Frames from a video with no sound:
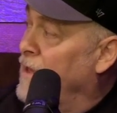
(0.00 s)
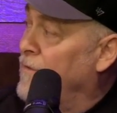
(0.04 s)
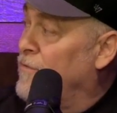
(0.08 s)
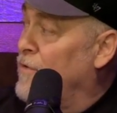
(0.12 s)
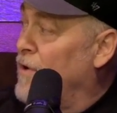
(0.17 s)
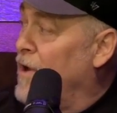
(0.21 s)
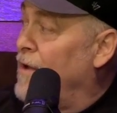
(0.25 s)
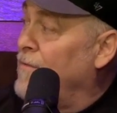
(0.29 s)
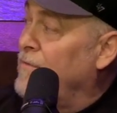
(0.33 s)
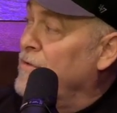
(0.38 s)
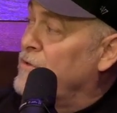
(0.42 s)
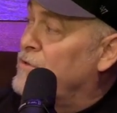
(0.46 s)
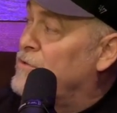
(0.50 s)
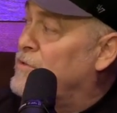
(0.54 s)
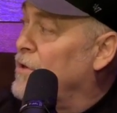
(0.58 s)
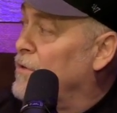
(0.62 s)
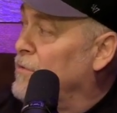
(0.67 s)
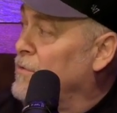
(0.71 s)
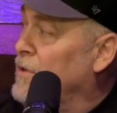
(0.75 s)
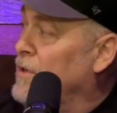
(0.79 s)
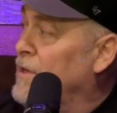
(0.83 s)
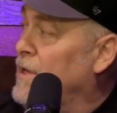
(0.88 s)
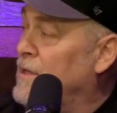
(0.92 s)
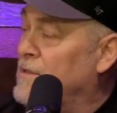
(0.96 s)
you're having a struggle
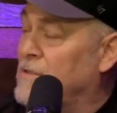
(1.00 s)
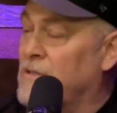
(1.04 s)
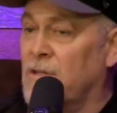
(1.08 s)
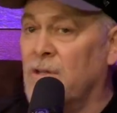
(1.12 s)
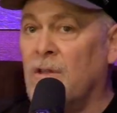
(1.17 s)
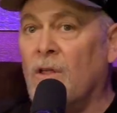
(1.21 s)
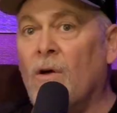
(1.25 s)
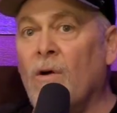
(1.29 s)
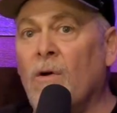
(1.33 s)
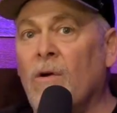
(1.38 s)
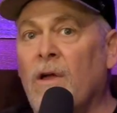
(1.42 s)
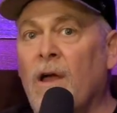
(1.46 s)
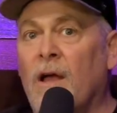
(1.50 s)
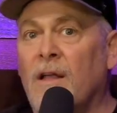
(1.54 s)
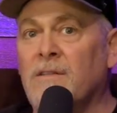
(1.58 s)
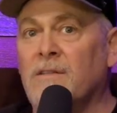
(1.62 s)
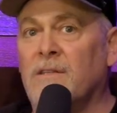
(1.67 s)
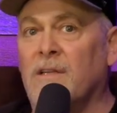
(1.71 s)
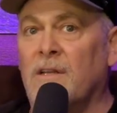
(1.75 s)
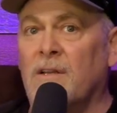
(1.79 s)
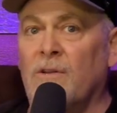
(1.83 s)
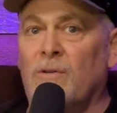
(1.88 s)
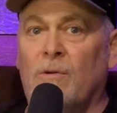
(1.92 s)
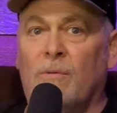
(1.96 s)
with your kids, that no, God's
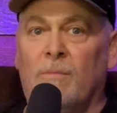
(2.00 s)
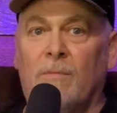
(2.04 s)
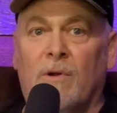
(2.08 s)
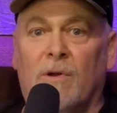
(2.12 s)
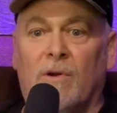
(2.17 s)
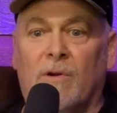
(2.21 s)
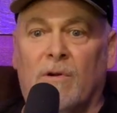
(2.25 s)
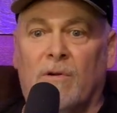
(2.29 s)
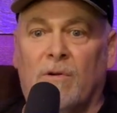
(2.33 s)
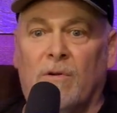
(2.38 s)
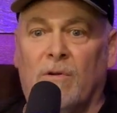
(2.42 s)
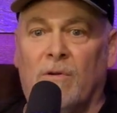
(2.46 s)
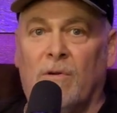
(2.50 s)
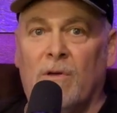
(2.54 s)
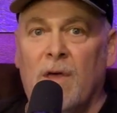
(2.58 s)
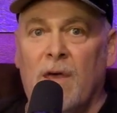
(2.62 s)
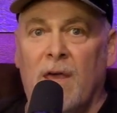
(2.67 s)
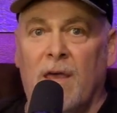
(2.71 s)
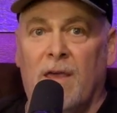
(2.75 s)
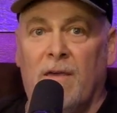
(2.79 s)
going to do a miracle.